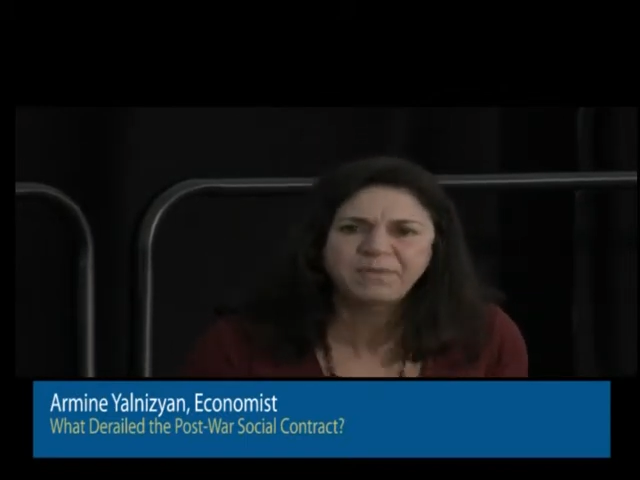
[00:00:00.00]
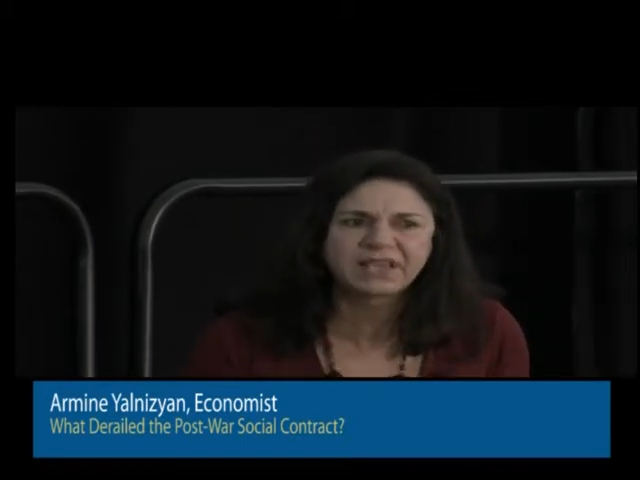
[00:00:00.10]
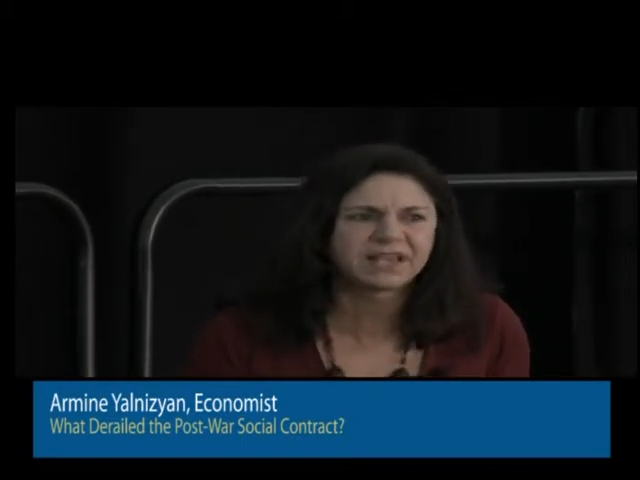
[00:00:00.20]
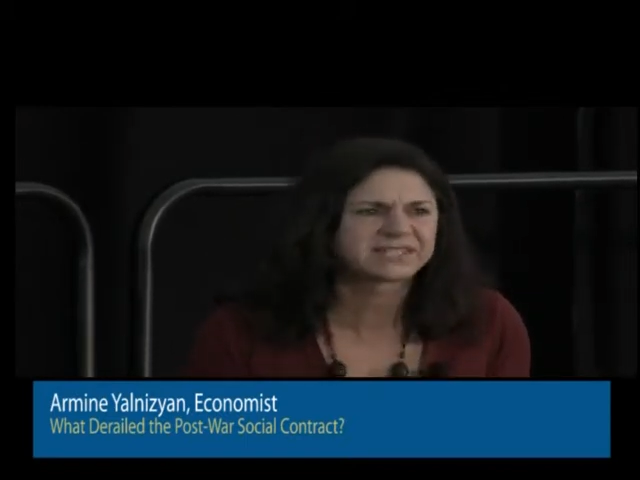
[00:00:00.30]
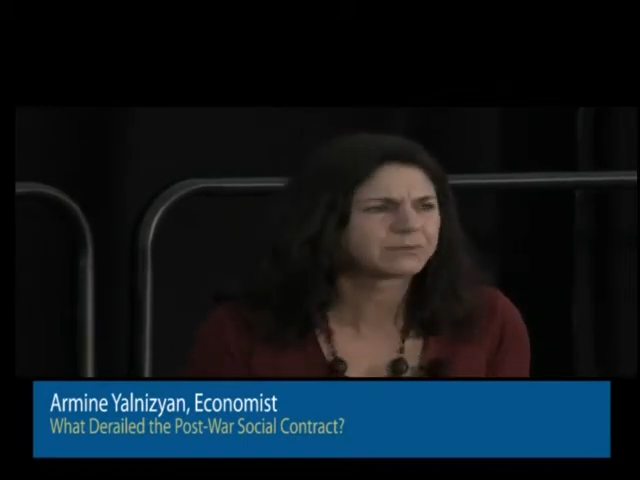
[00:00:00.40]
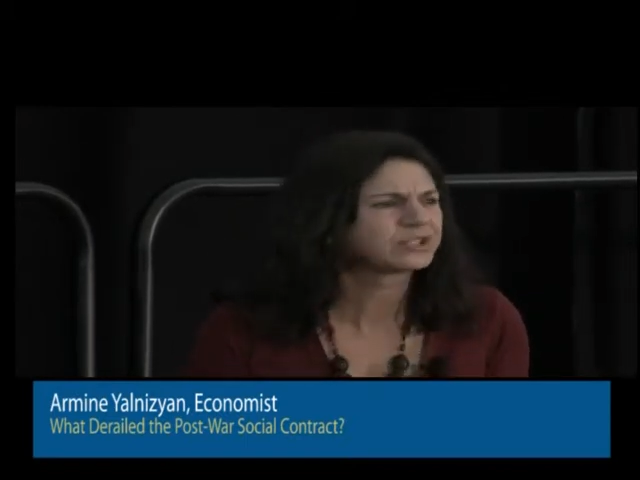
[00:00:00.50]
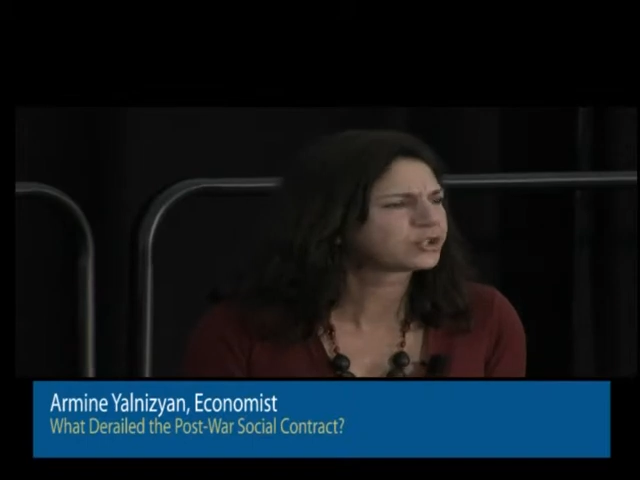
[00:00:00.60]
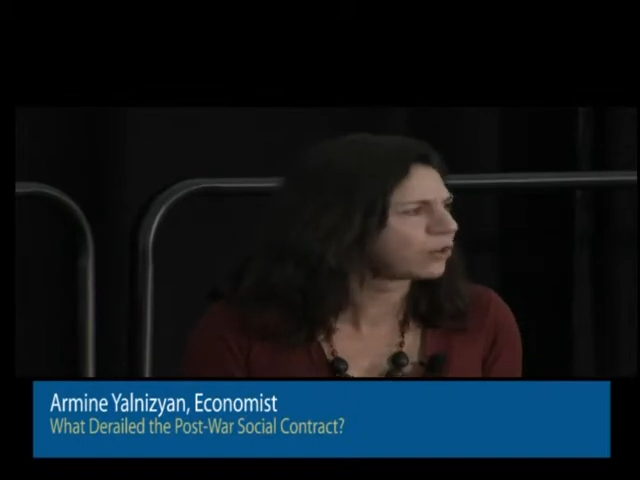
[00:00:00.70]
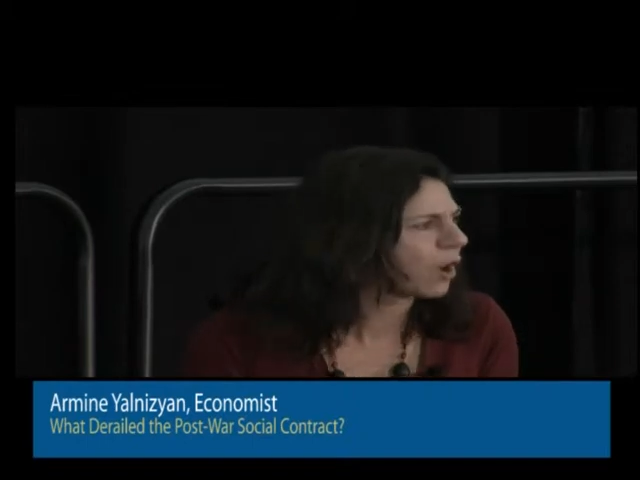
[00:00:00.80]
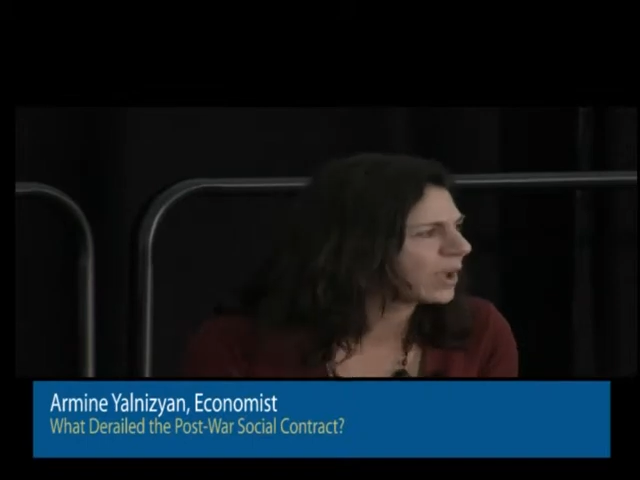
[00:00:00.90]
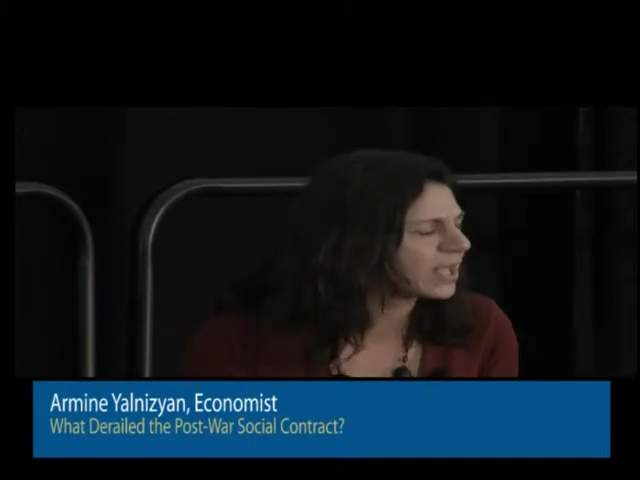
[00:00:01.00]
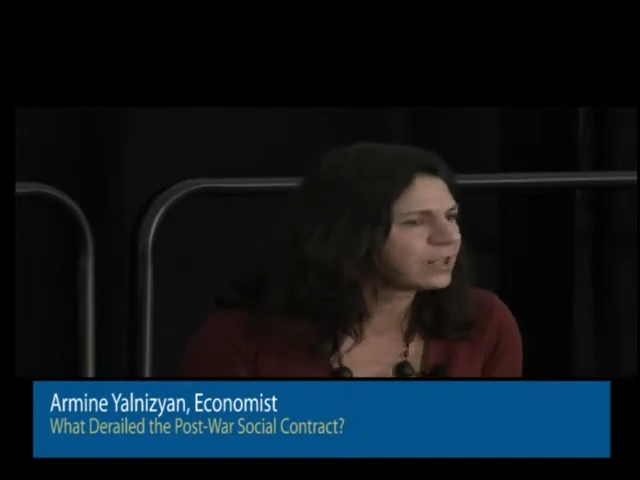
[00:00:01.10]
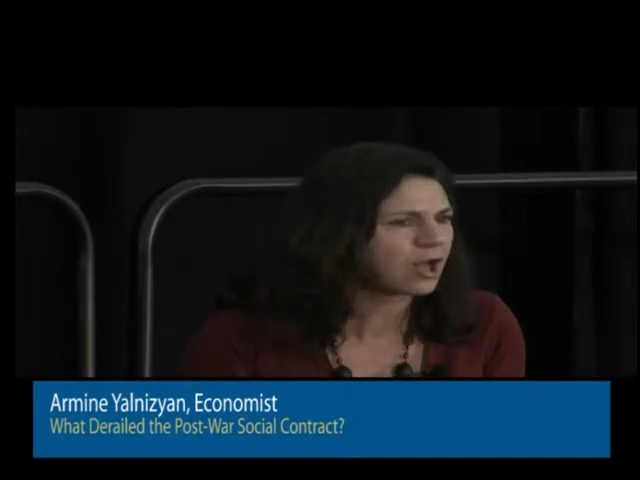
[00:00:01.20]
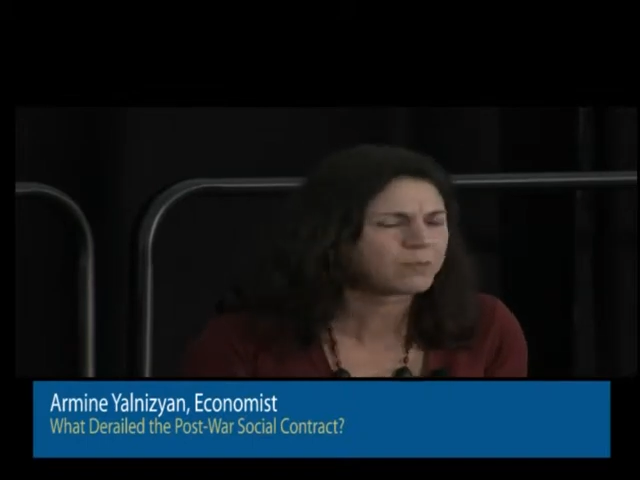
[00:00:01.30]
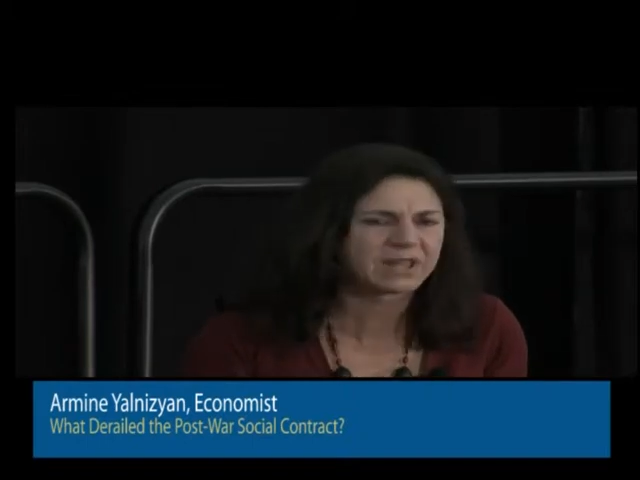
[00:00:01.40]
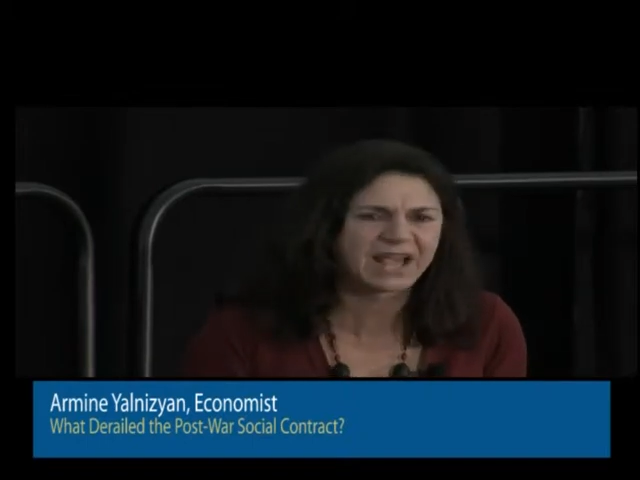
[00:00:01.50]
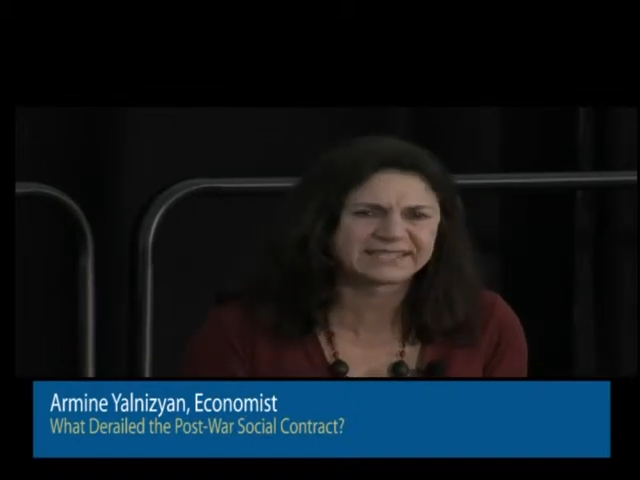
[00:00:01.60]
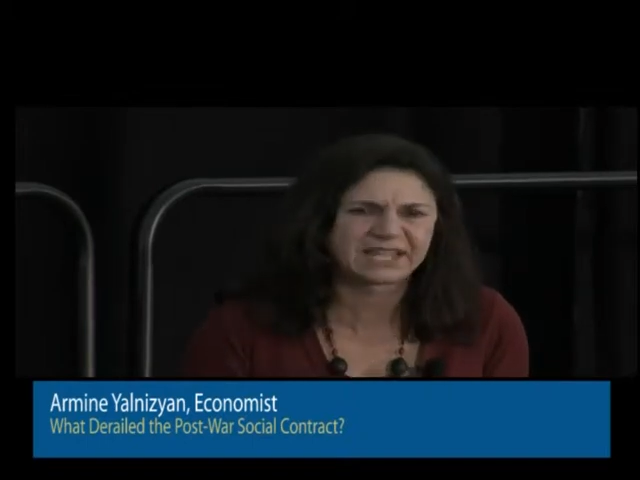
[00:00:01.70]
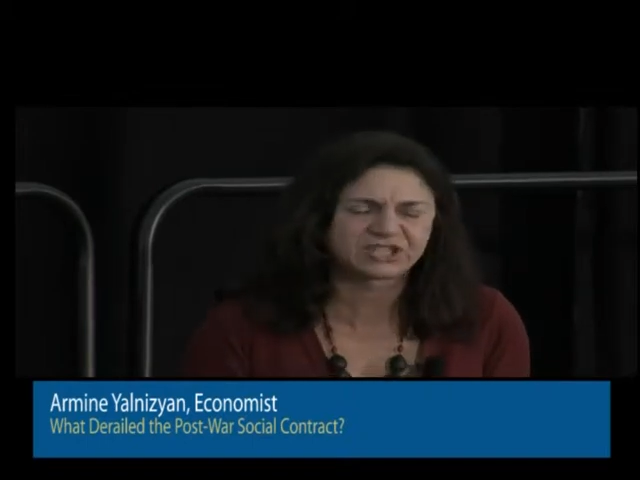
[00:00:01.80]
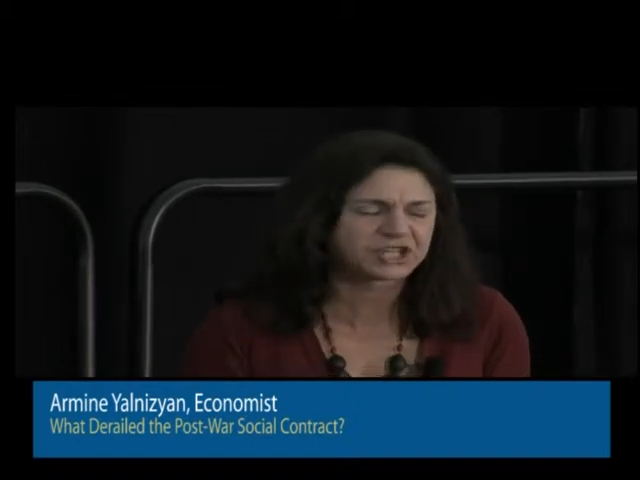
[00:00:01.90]
Because there was growing
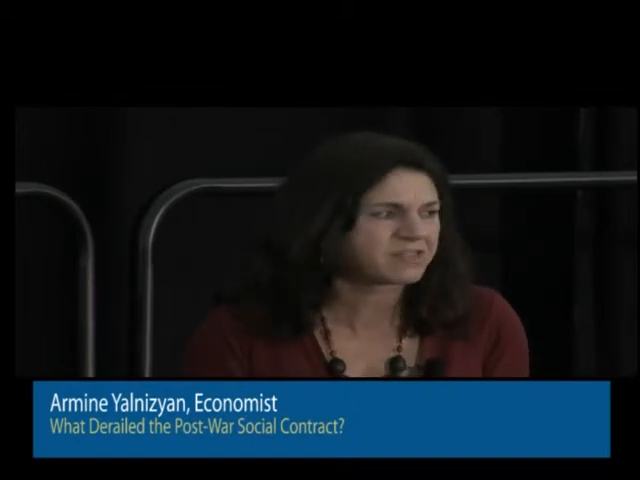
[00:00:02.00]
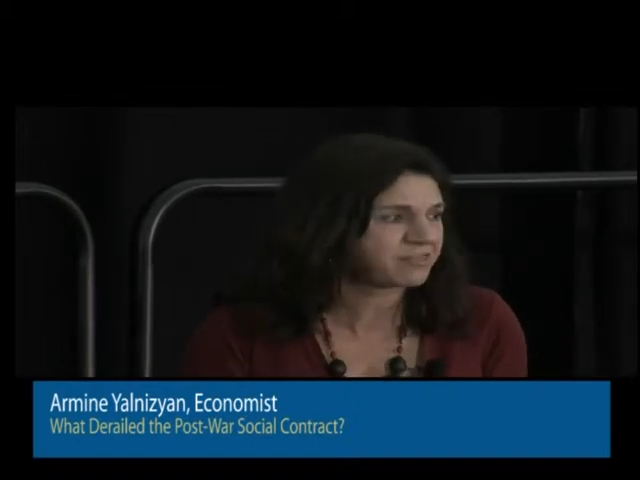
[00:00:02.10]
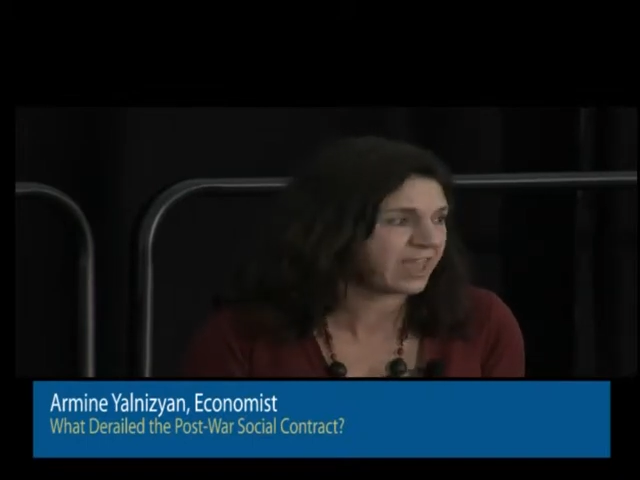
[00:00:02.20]
globalization